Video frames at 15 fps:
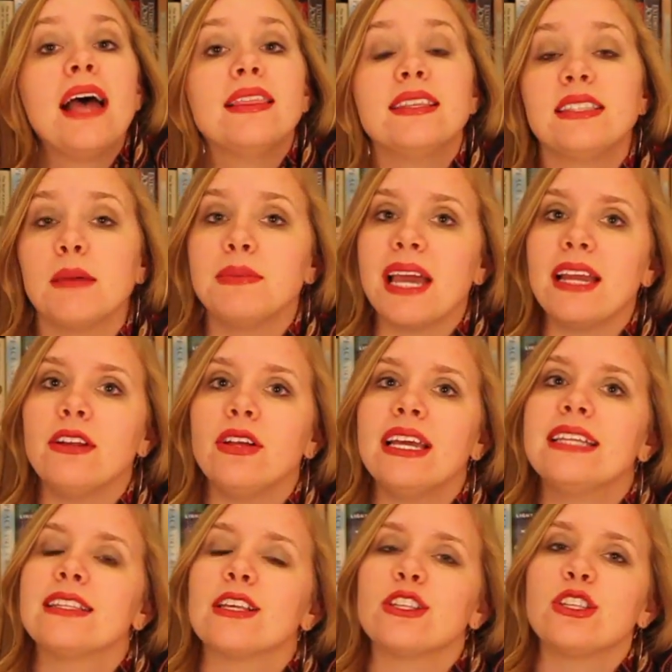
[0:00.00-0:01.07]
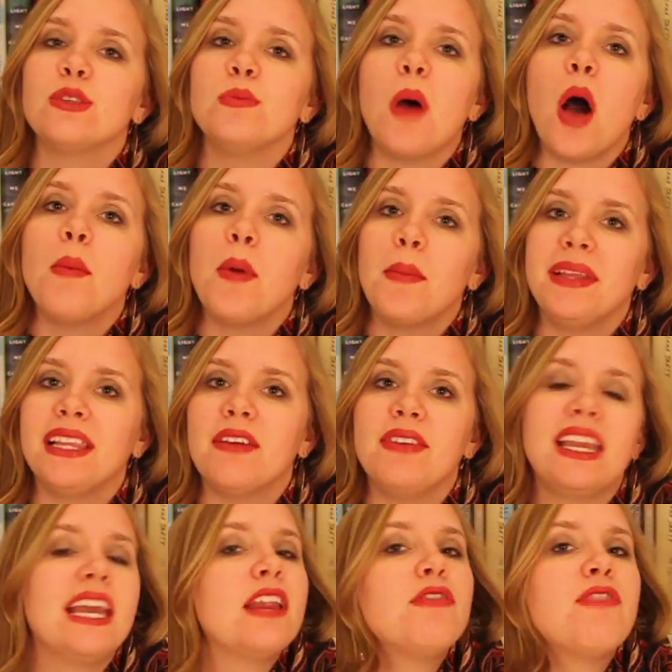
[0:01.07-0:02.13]
The subtitle is Small Moment
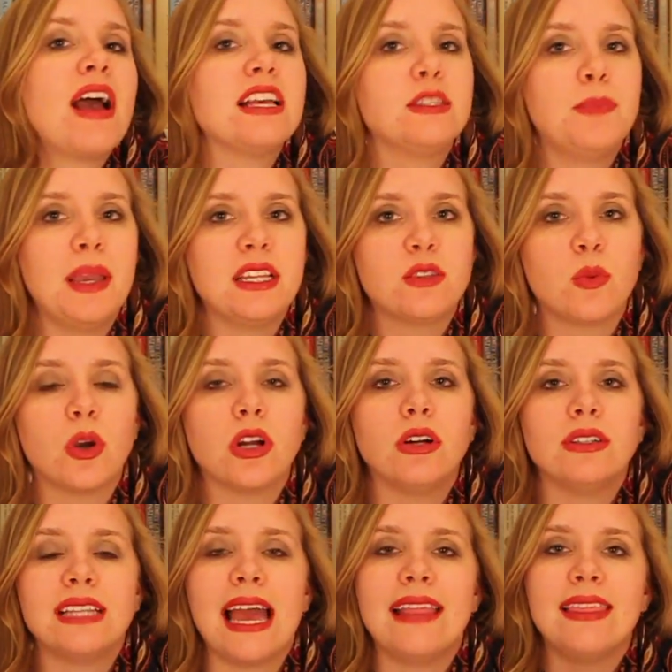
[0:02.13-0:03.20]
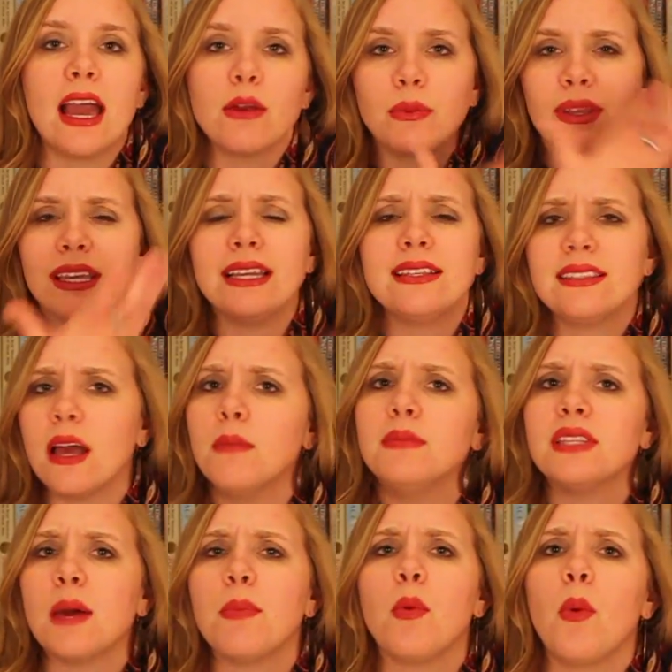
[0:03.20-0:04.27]
Living in a Fast-Paced World, and that really sums
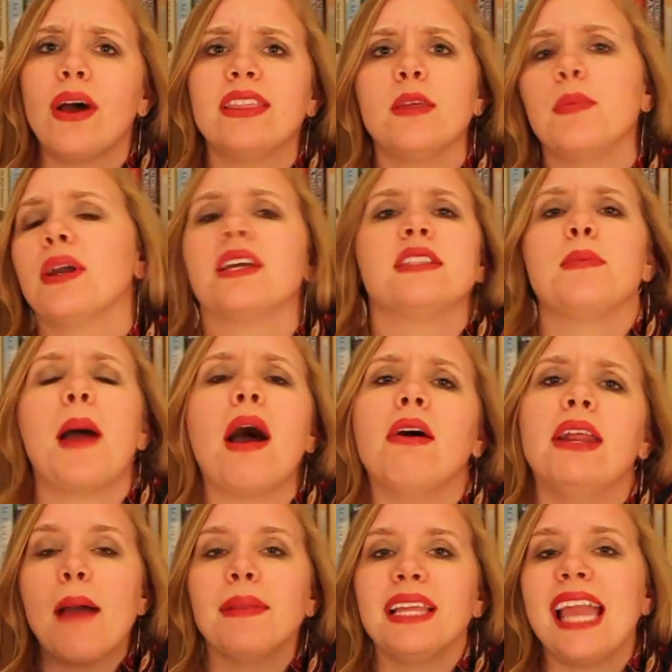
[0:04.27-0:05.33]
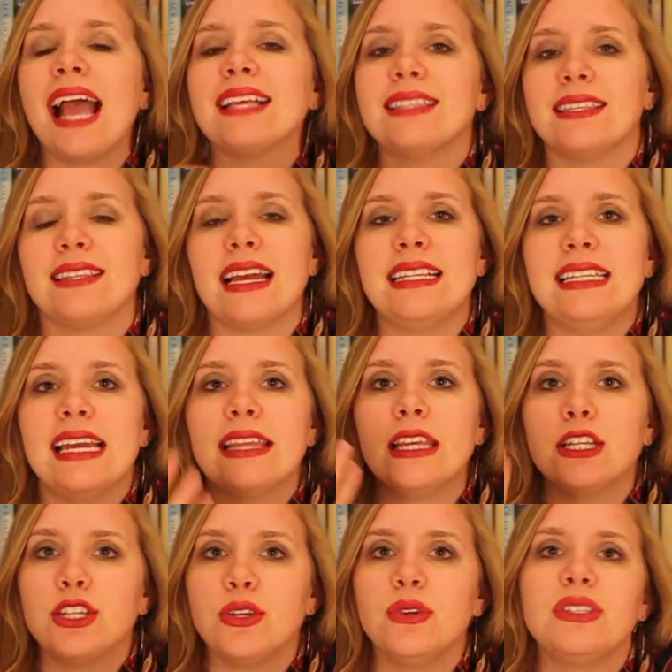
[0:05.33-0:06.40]
up what the book is about. Emily has this idea
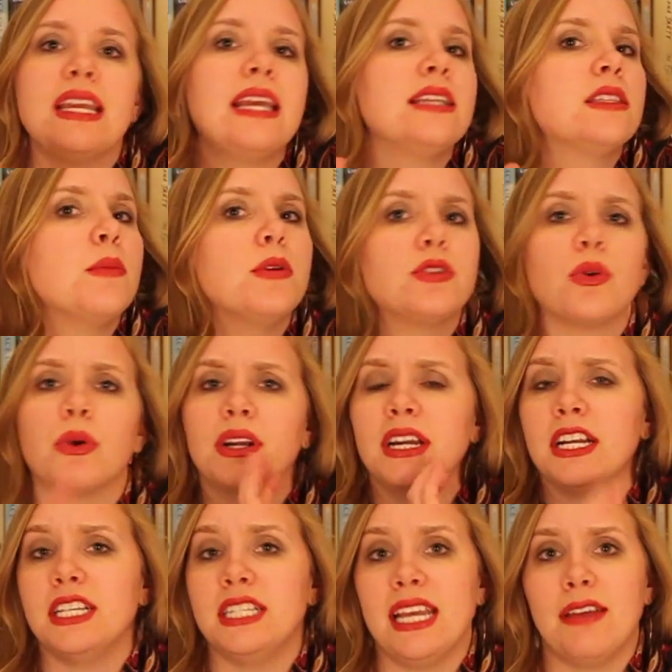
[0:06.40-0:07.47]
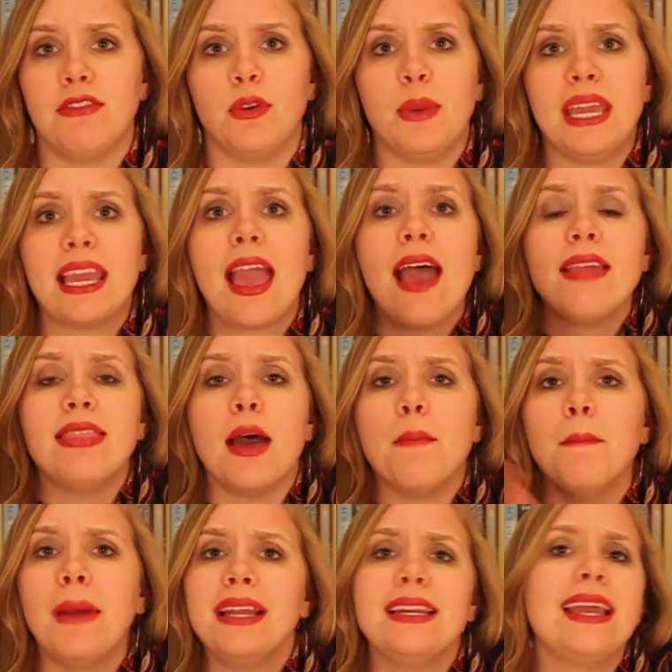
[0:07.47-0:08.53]
that Tuesday is the most ordinary day of the week, that
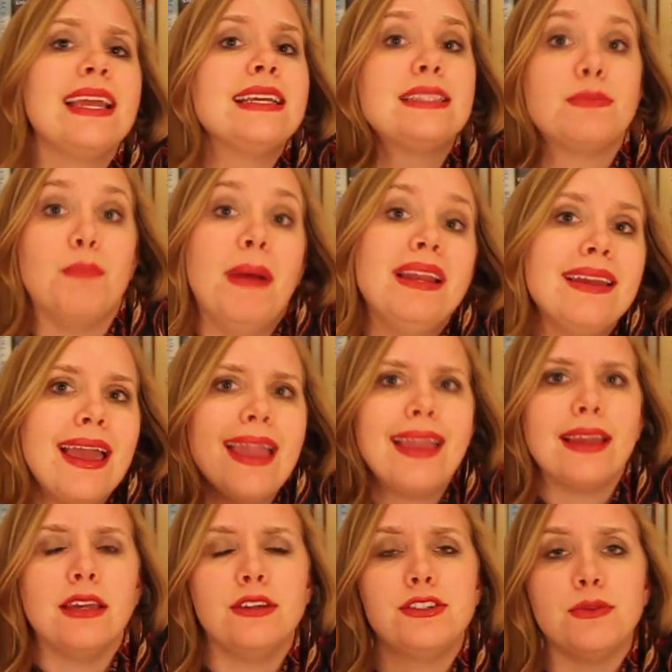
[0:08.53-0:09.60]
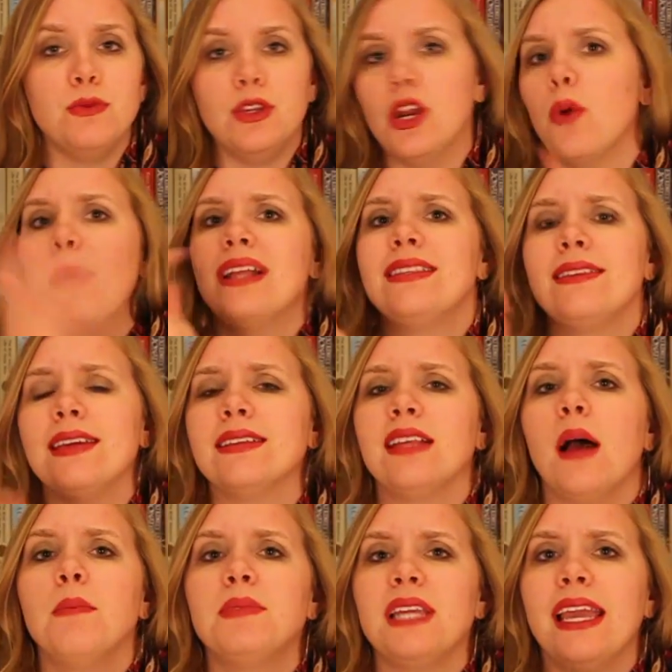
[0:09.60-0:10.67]
Monday is Monday, and Wednesday is
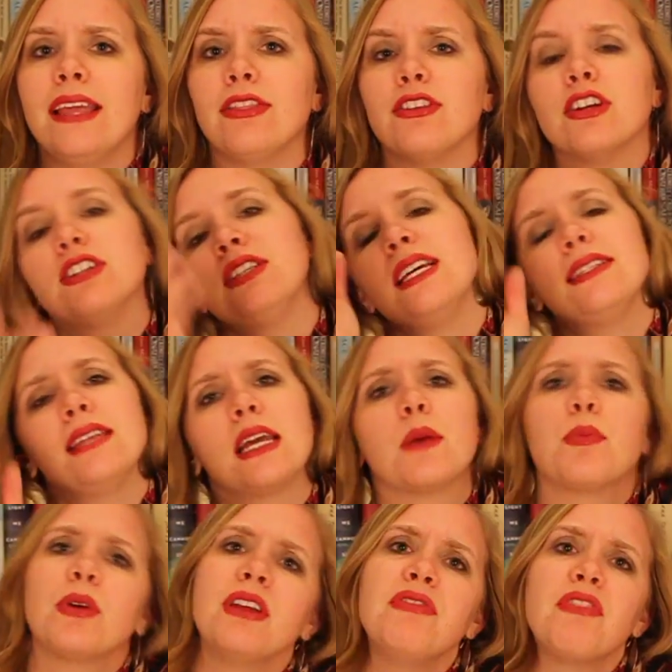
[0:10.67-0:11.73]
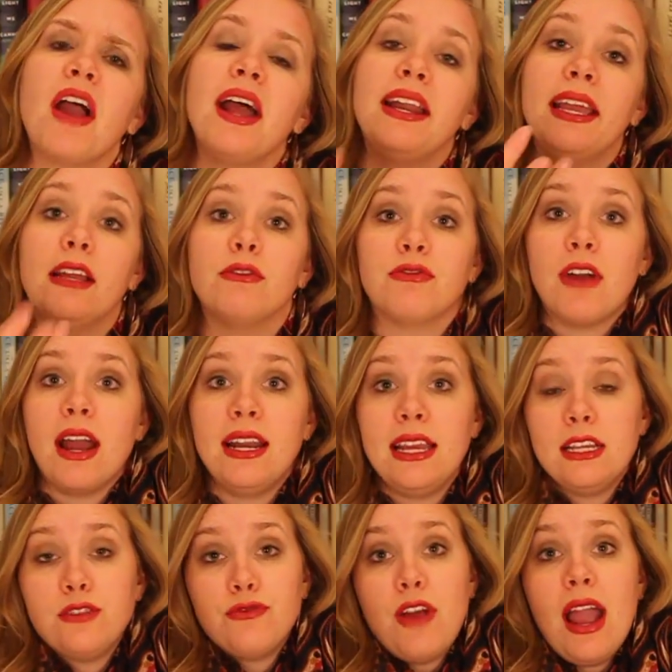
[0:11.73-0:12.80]
hump day, and Thursday is like a pre-Friday, and Friday
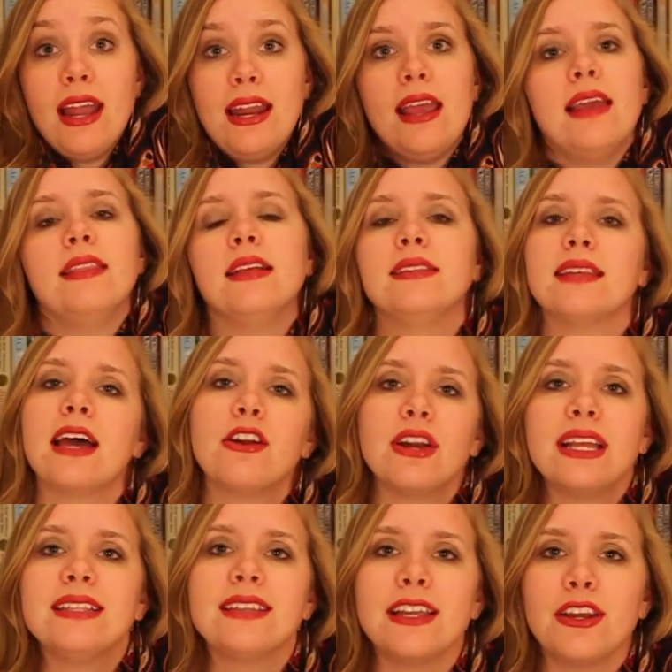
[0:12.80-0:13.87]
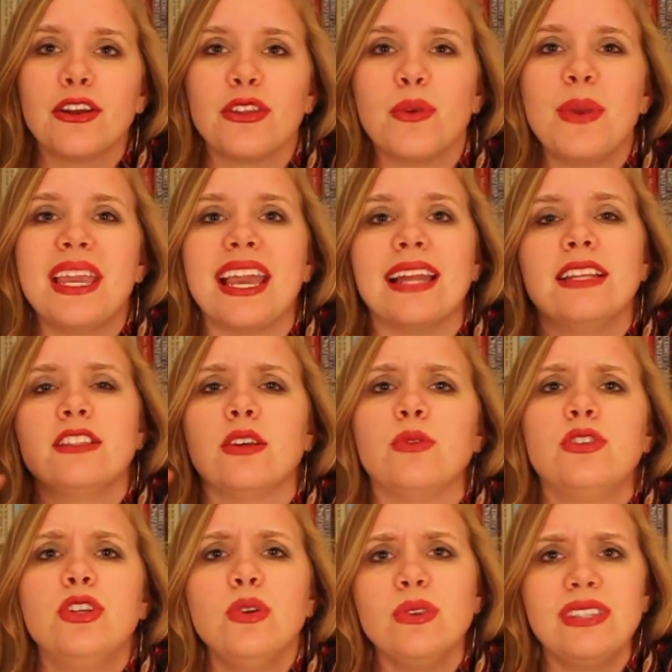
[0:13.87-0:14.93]
is Friday, and then Saturday and Sunday are the weekend, and so
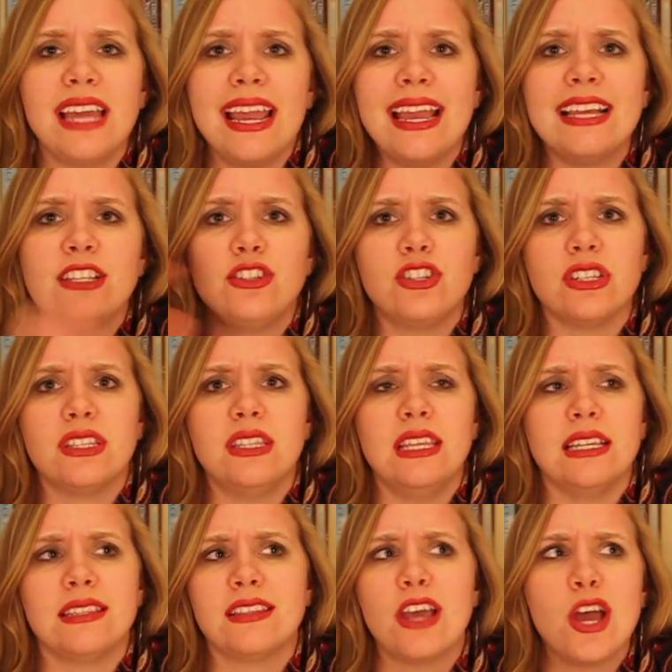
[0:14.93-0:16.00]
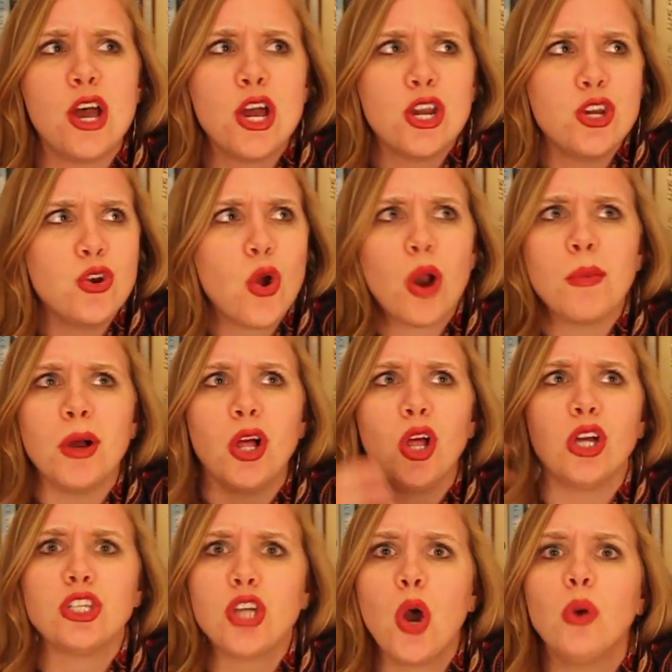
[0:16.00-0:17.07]
Tuesday is just this
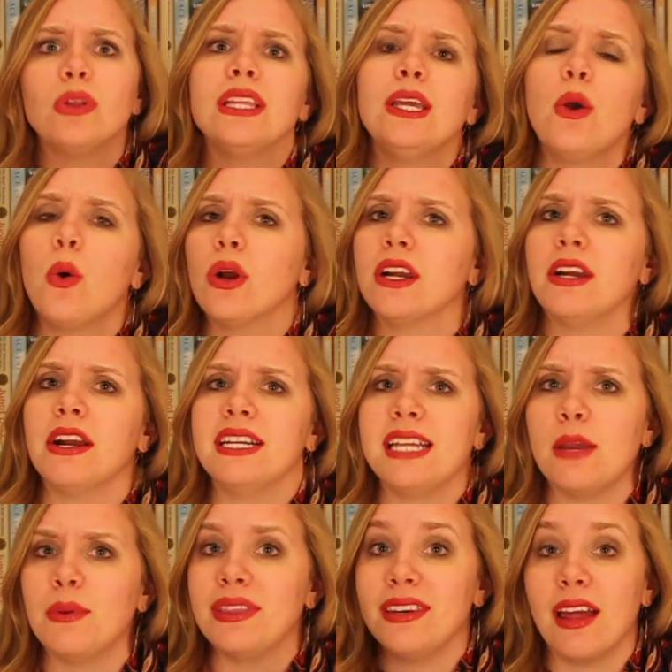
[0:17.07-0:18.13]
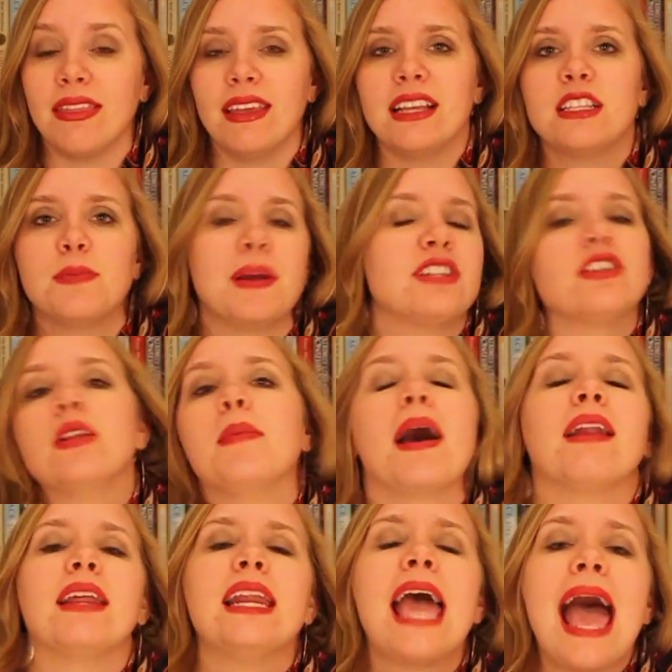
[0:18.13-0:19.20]
normal, totally ordinary day with nothing special
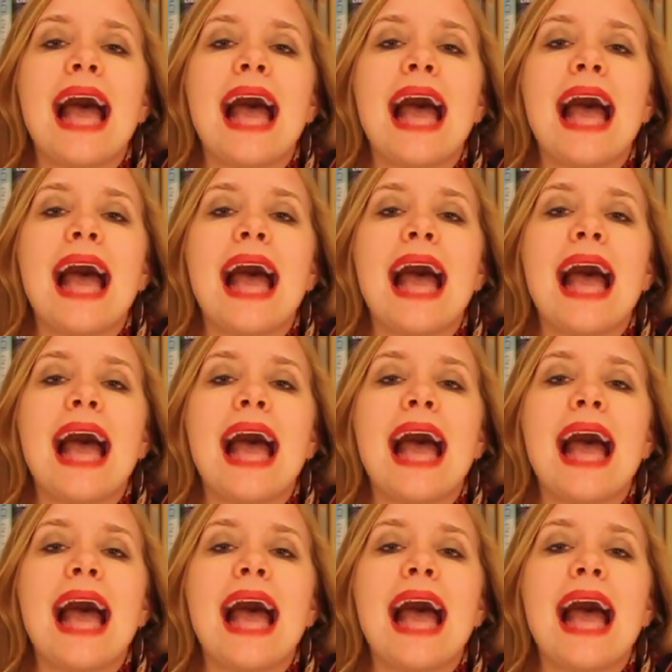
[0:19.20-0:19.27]
about it.